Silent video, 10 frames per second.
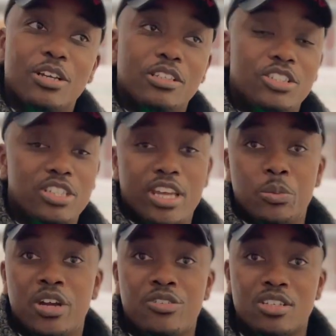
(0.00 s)
Today
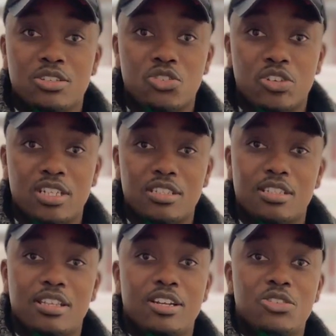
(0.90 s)
we're at Russell Street.
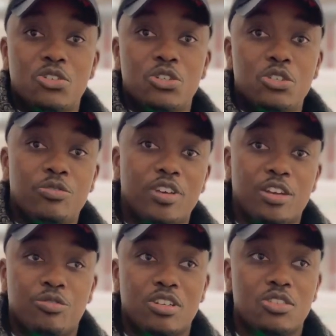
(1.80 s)
That is
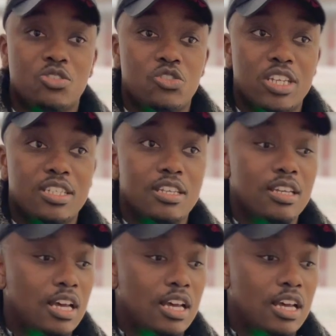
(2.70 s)
225 Russell Street.